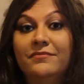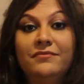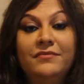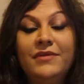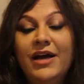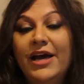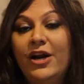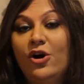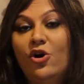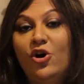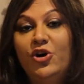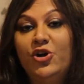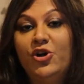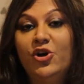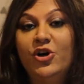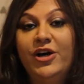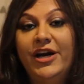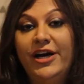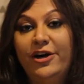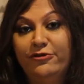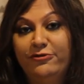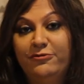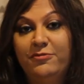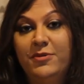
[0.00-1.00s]
and not your
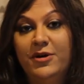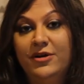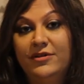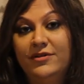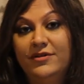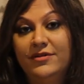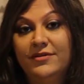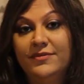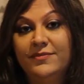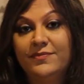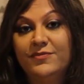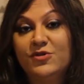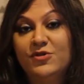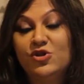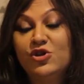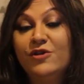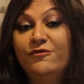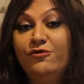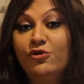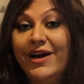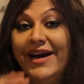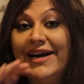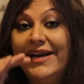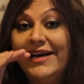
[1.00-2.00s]
date of birth. So if
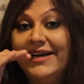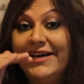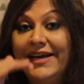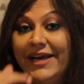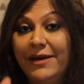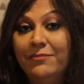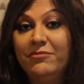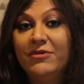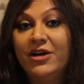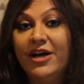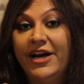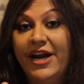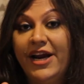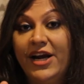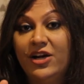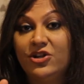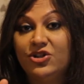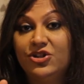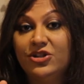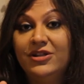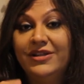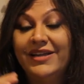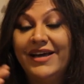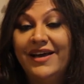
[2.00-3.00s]
you get a name
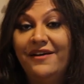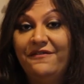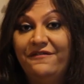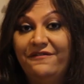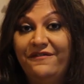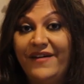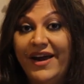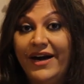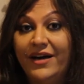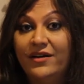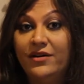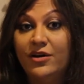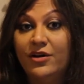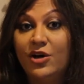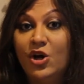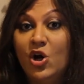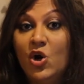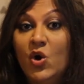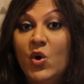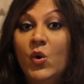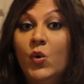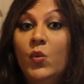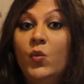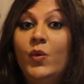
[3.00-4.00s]
correction, the effect
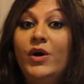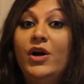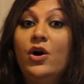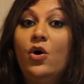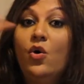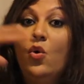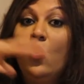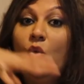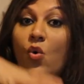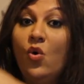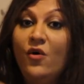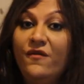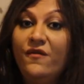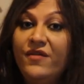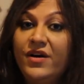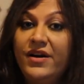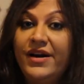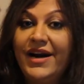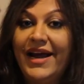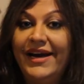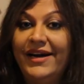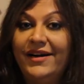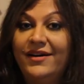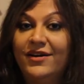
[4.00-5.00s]
will
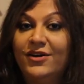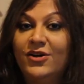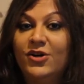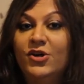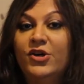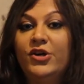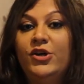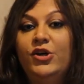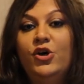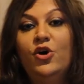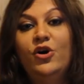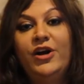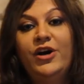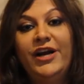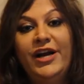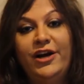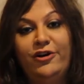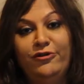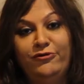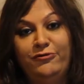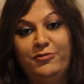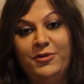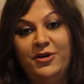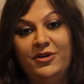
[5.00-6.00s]
override your date
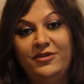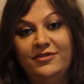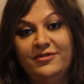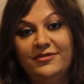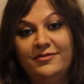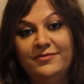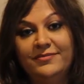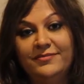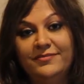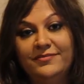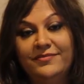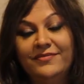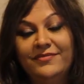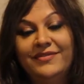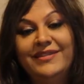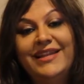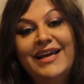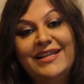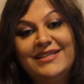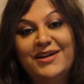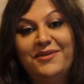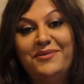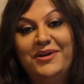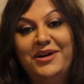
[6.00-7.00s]
of birth.
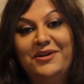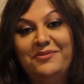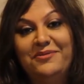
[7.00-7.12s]
That's how it